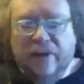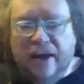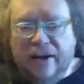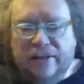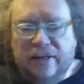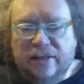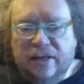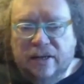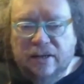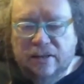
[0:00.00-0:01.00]
and
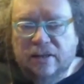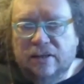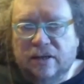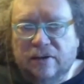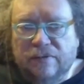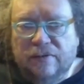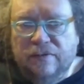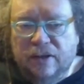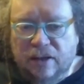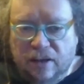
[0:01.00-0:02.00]
it's a different
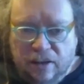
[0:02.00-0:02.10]
feeling.